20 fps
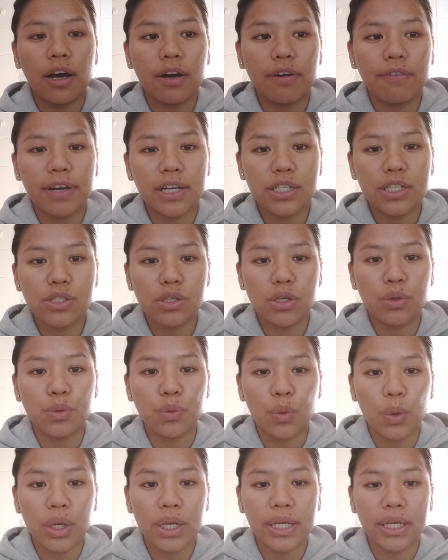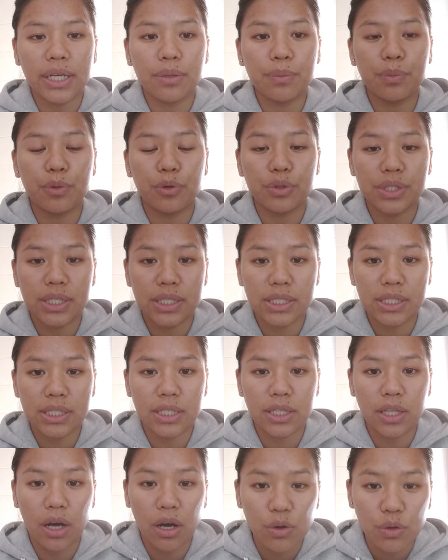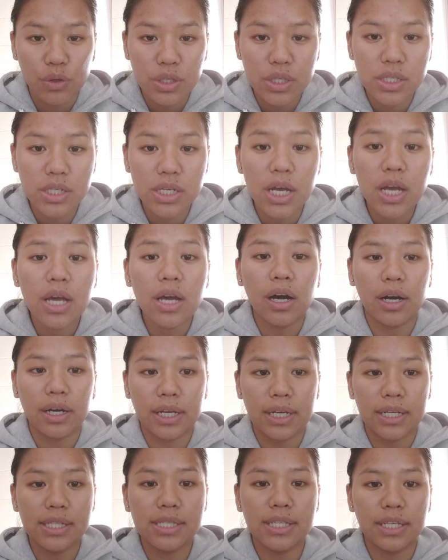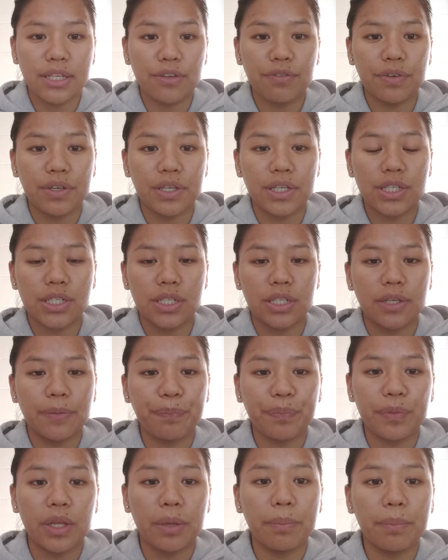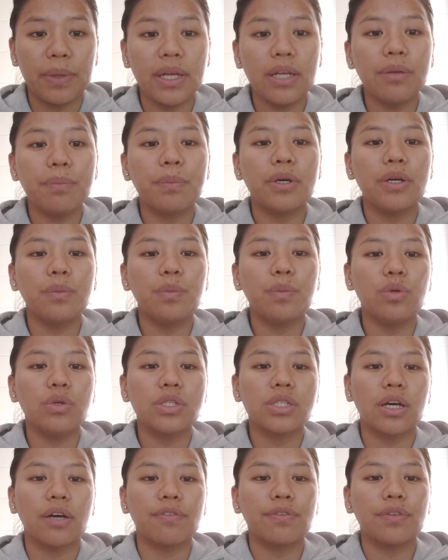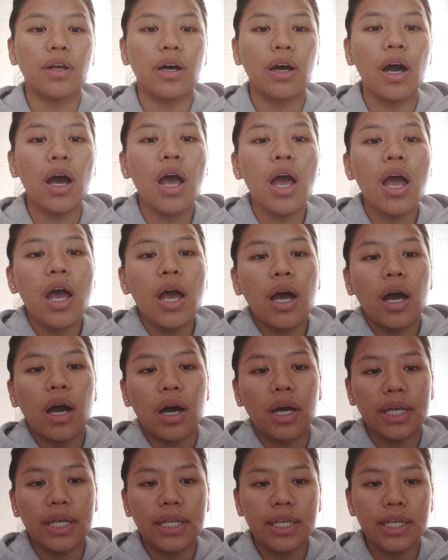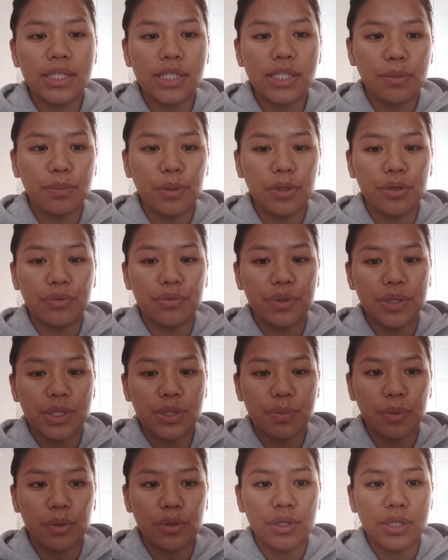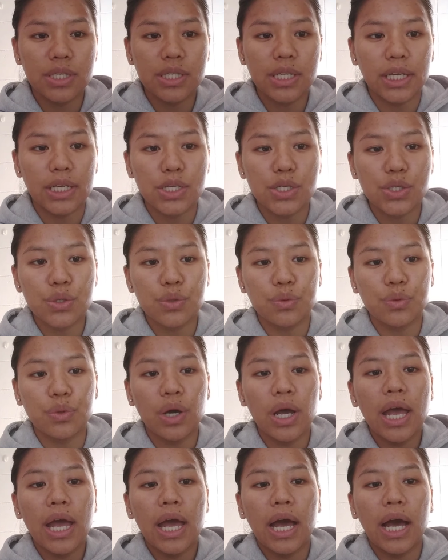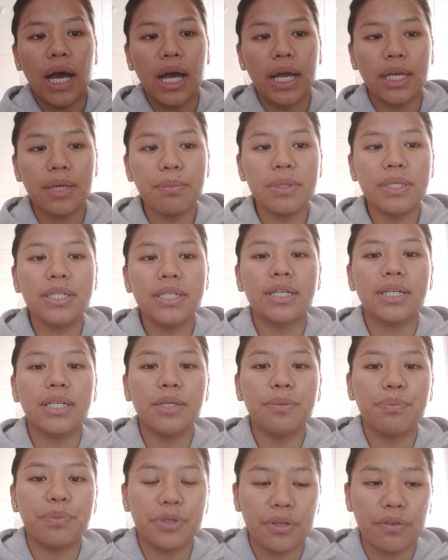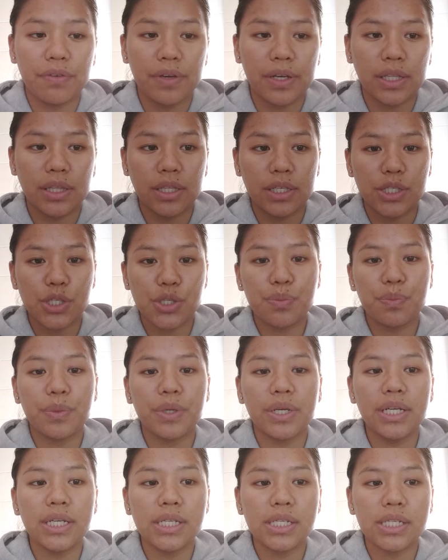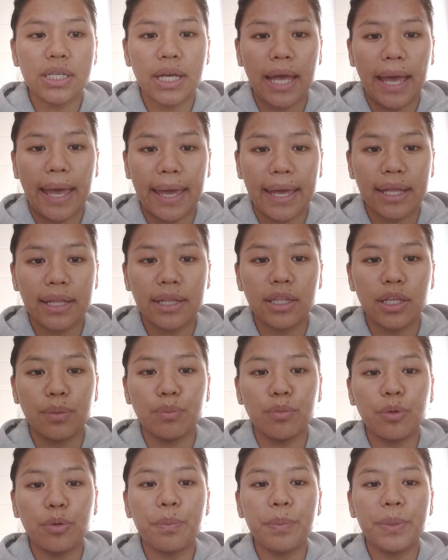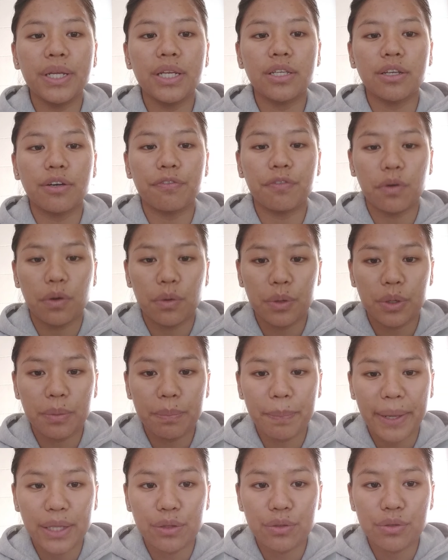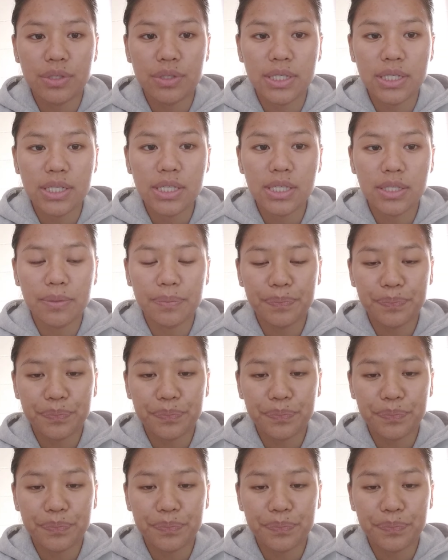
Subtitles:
vital role in protecting the host against infection. The main purpose of the innate immune response is to immediately prevent the spread and the movement of foreign pathogens